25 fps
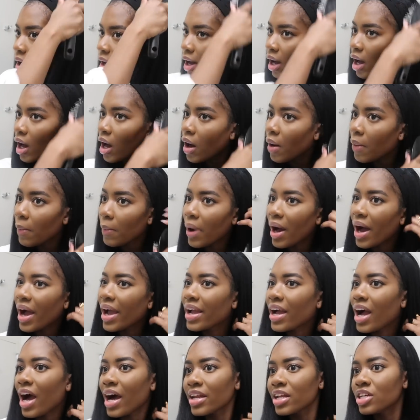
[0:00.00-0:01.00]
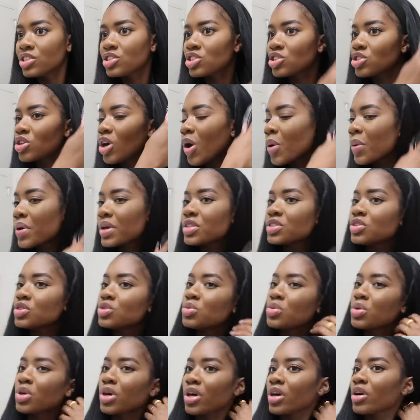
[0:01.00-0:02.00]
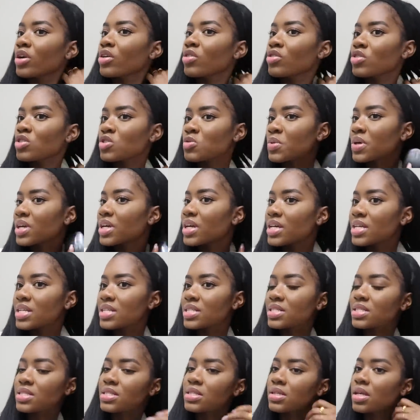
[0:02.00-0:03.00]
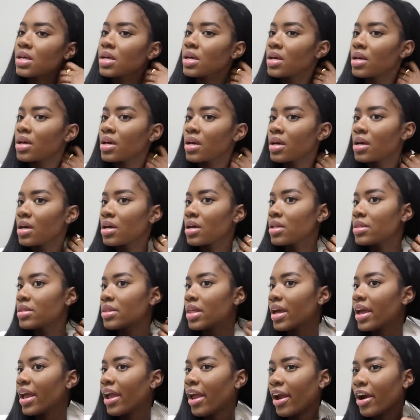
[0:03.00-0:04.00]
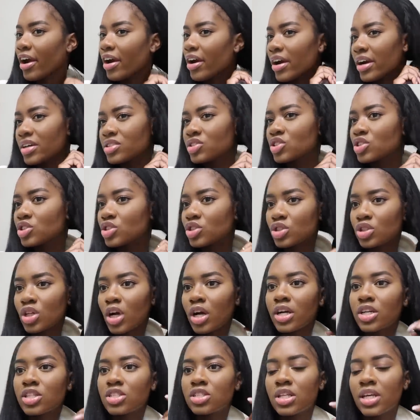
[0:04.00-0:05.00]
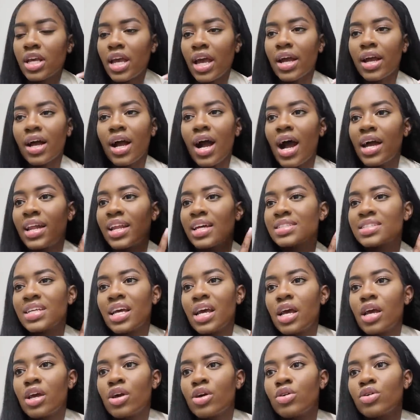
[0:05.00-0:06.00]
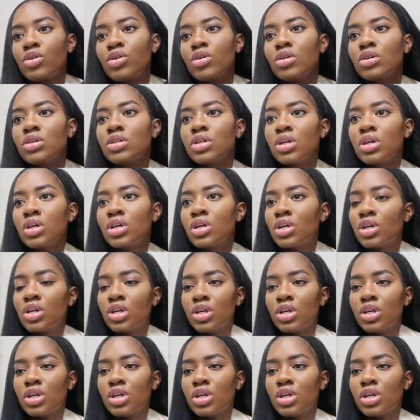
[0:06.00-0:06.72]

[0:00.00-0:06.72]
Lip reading: I kind of just always do curls because the hair starts to get kind of tangled